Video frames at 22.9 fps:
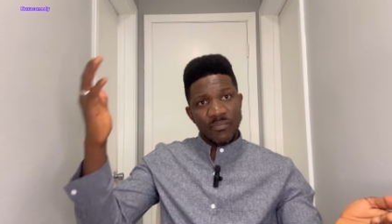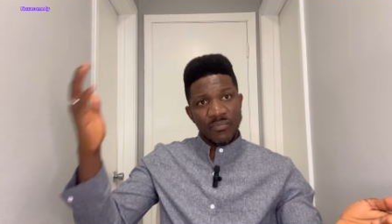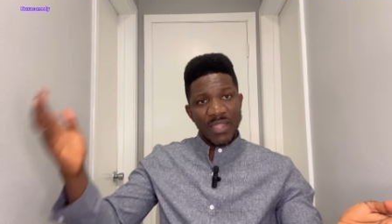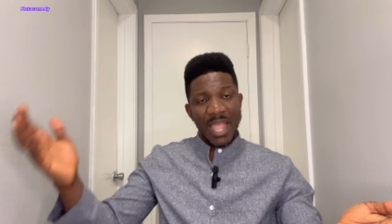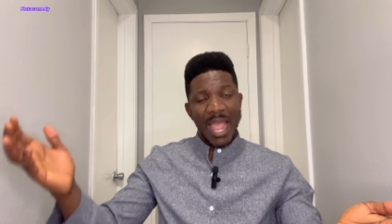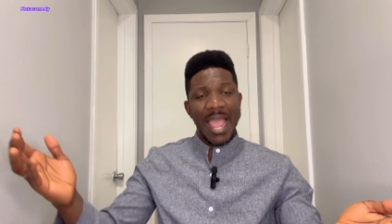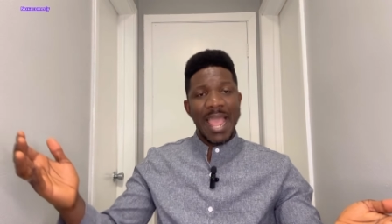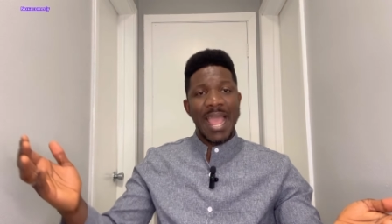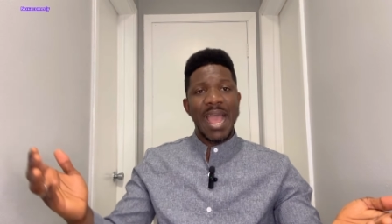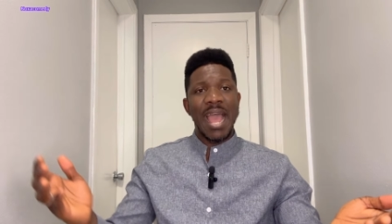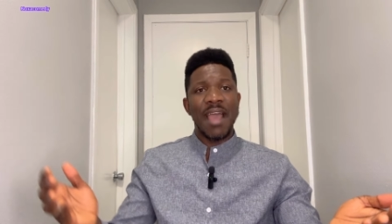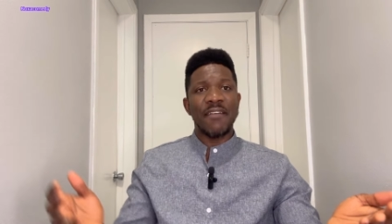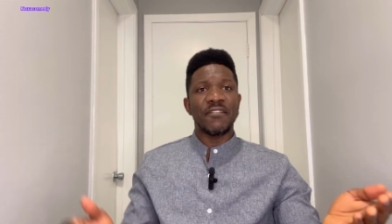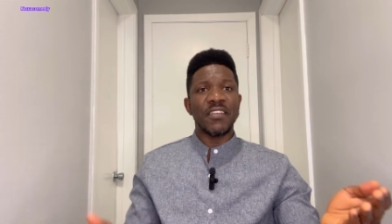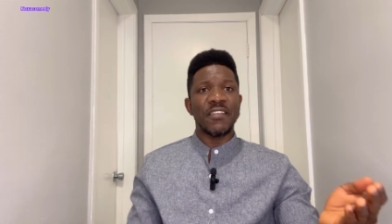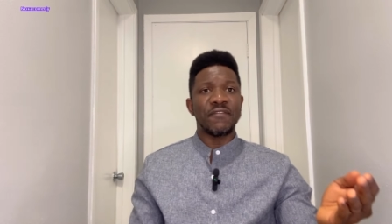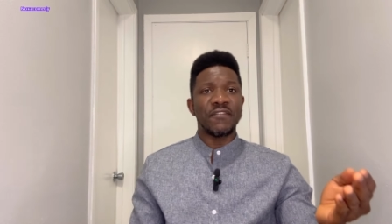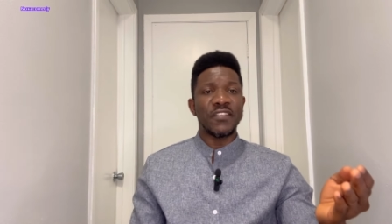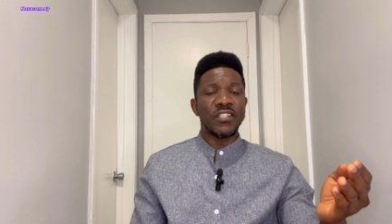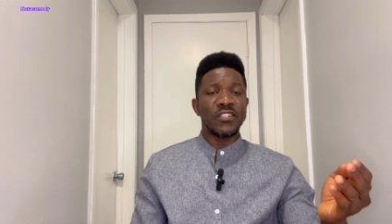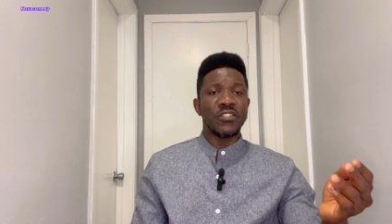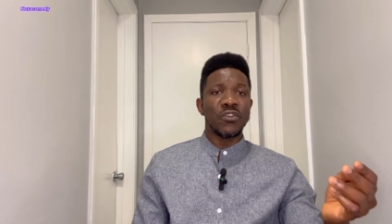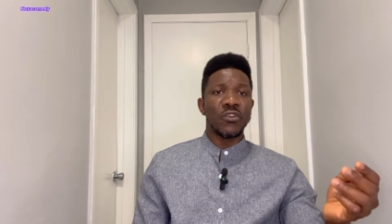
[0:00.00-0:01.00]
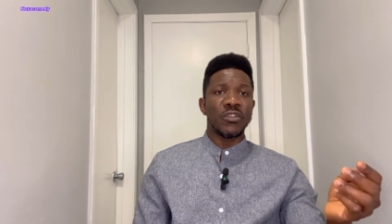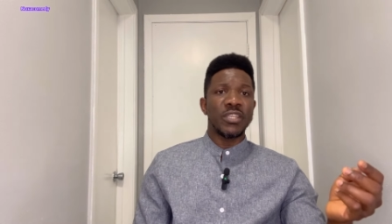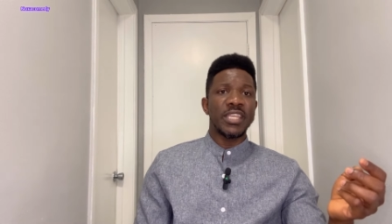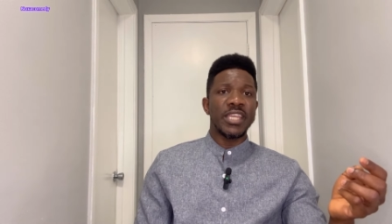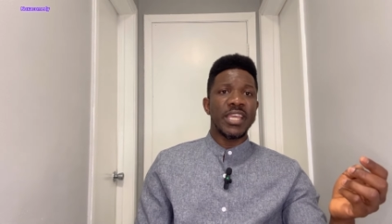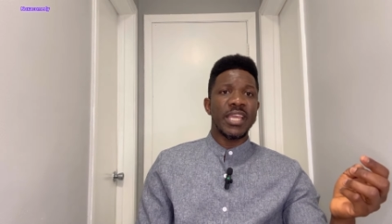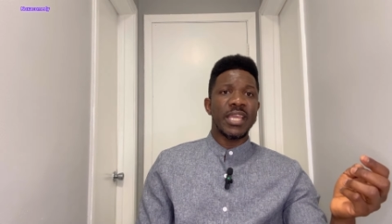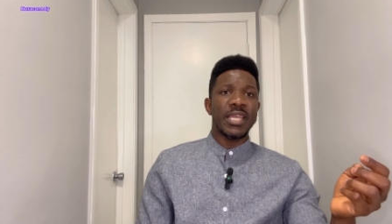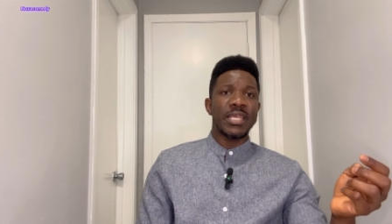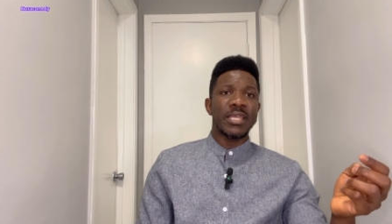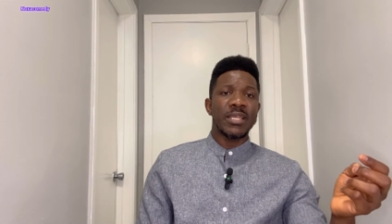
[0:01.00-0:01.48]
I have a video
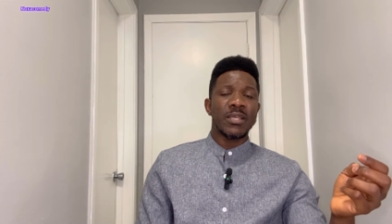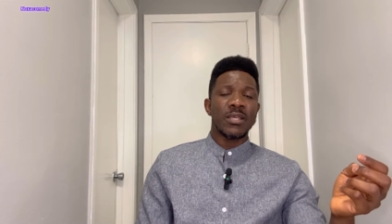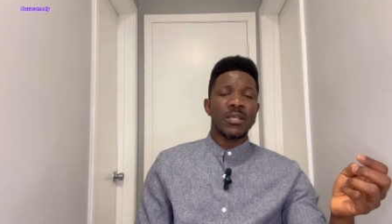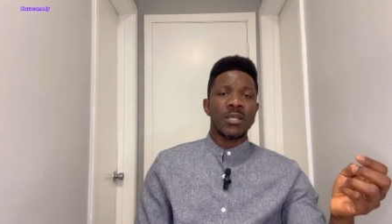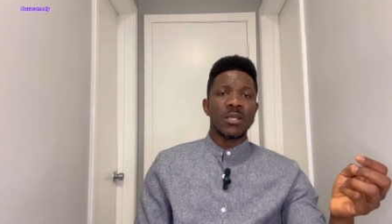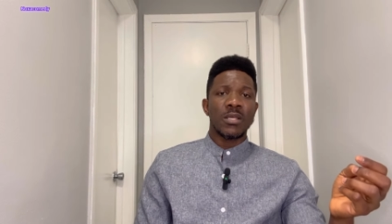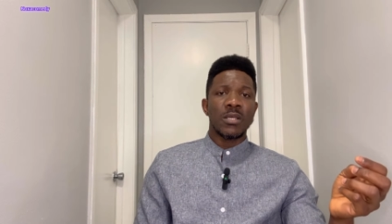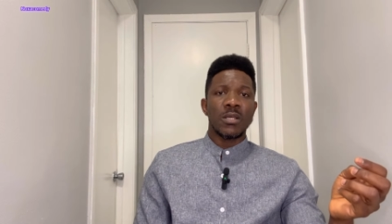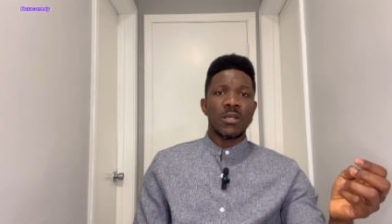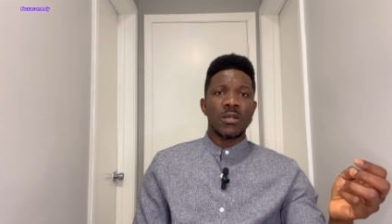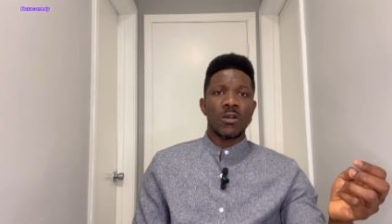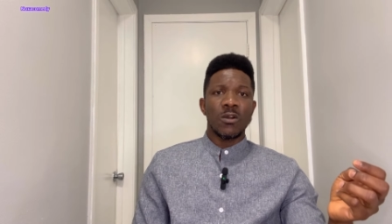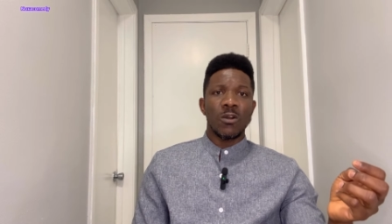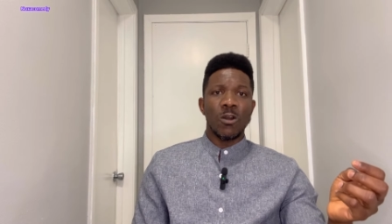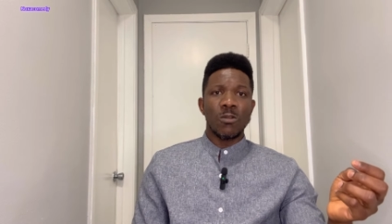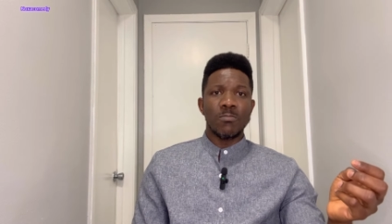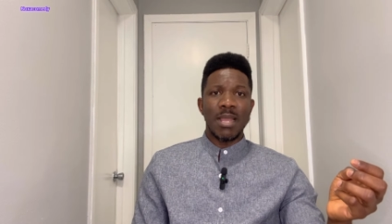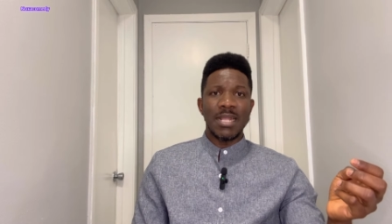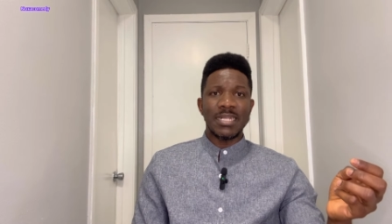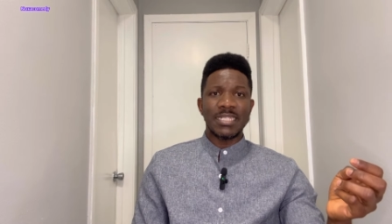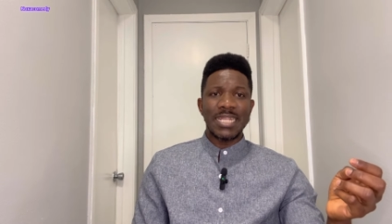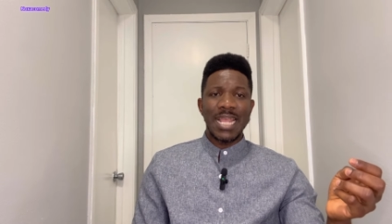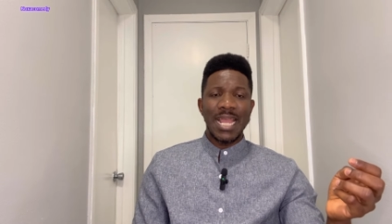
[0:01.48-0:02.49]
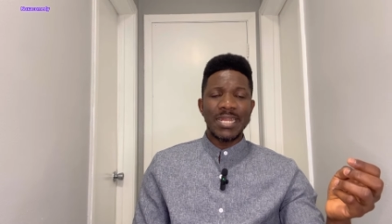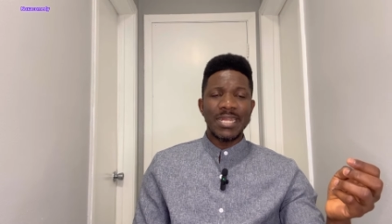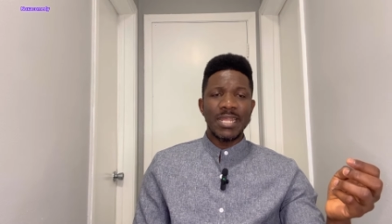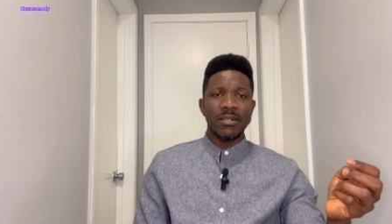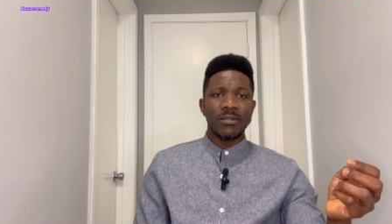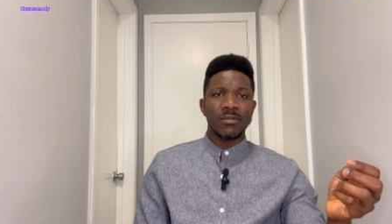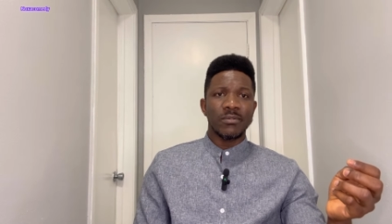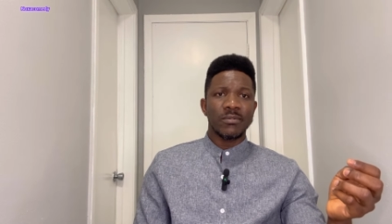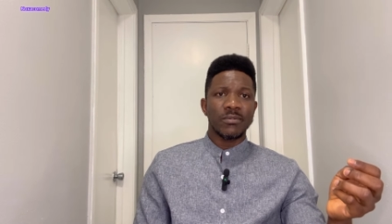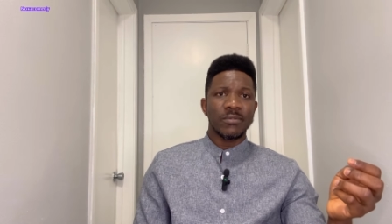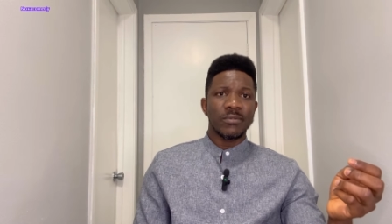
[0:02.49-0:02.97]
here on my
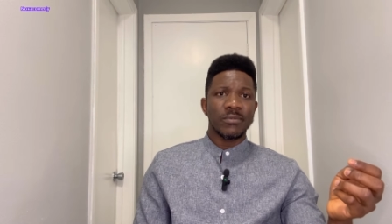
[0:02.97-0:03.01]
channel.